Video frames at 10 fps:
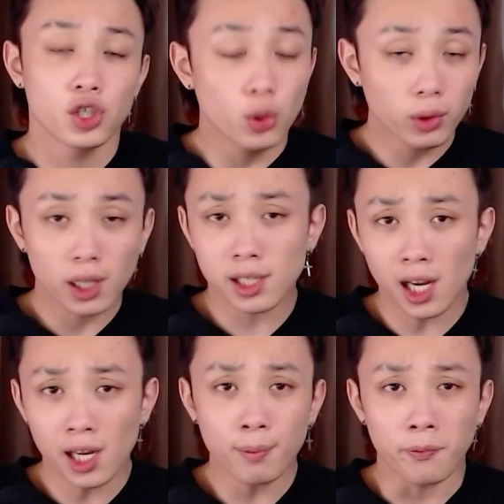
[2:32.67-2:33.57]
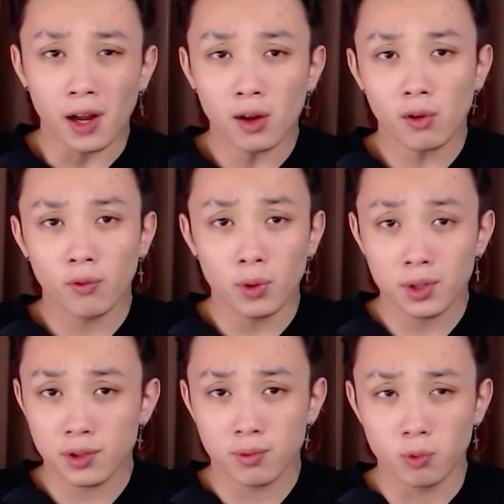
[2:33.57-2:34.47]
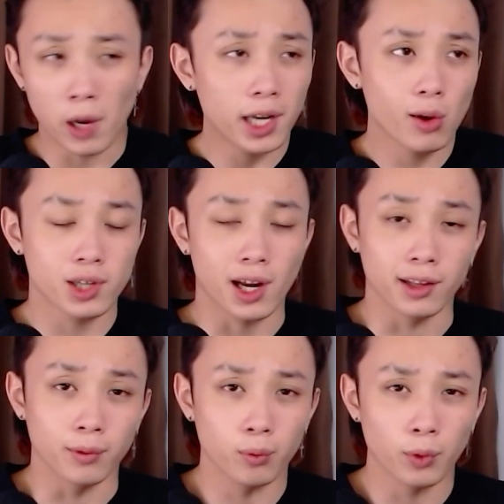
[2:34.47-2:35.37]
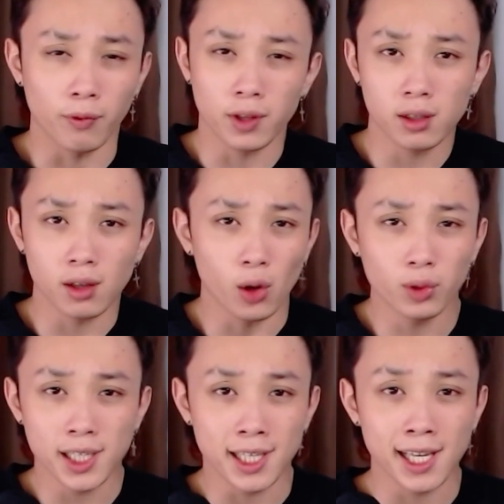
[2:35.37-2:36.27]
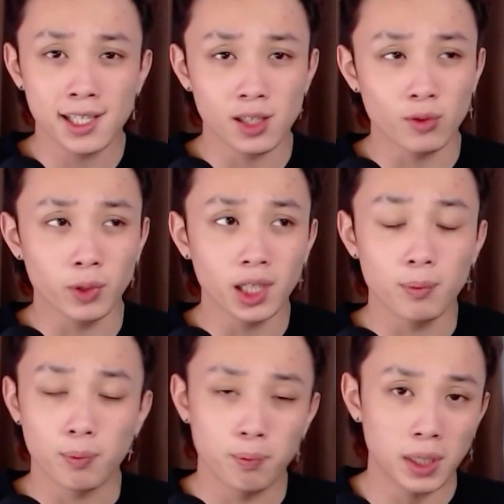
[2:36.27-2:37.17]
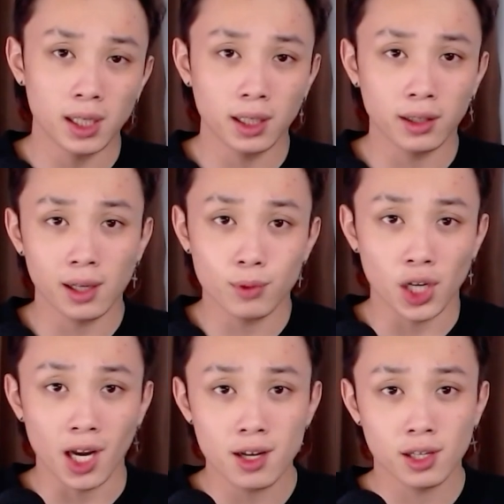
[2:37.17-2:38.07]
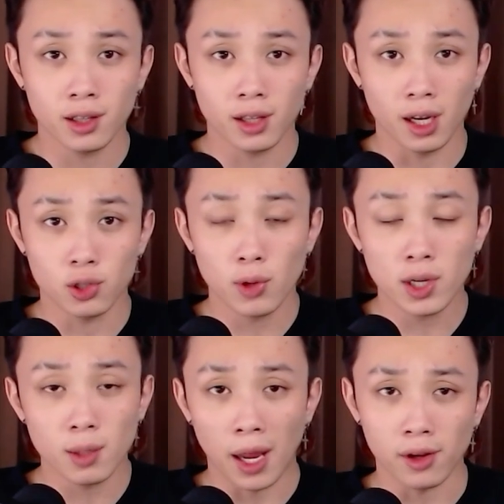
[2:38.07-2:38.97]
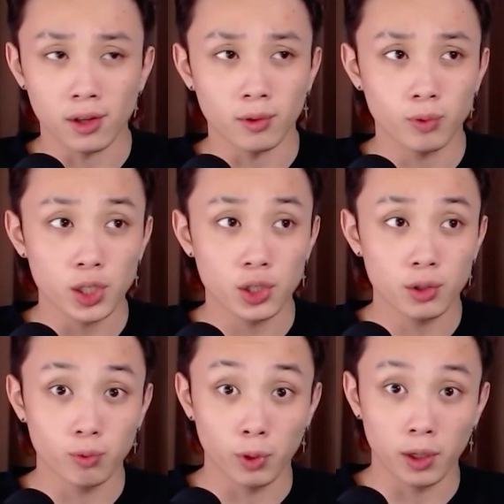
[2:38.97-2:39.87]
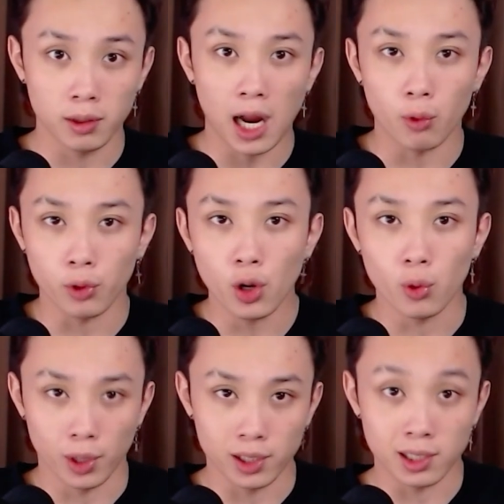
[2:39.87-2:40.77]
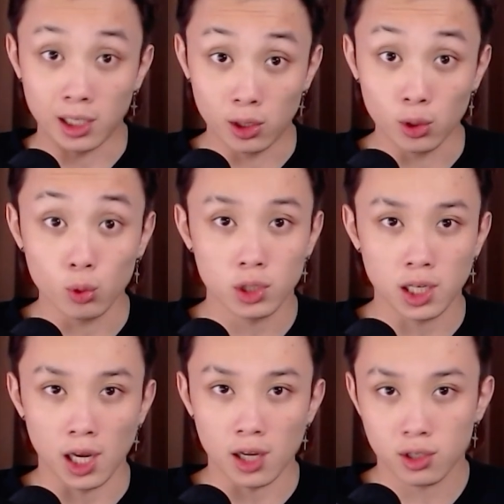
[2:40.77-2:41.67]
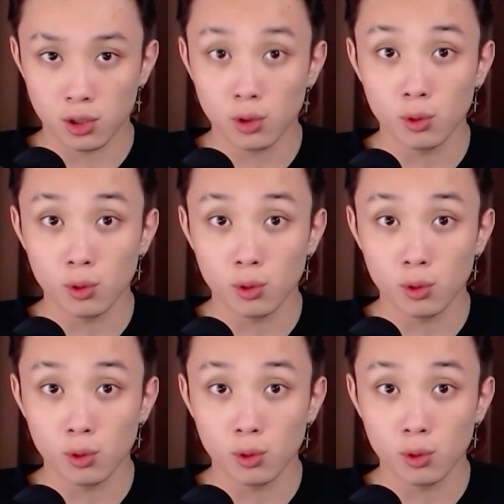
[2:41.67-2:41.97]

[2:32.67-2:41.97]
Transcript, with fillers: During that time, Valve was radio silent, with the only teaser really being them changing their Twitter banner, which we now know is the new CS2